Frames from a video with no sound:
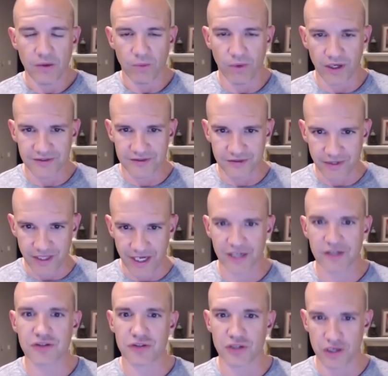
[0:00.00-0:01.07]
want to
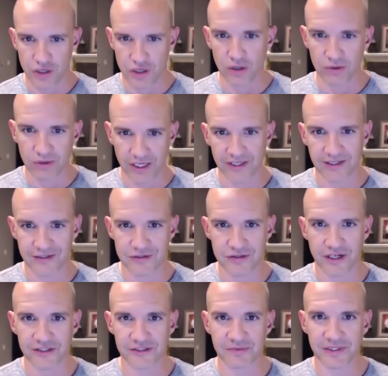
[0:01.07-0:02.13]
extra know, like, and
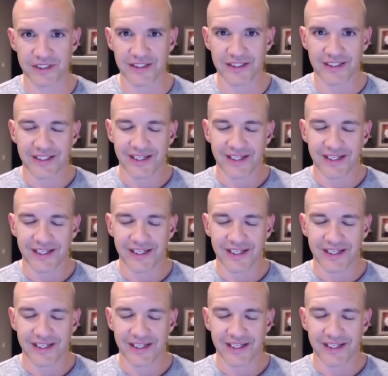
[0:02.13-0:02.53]
trust me.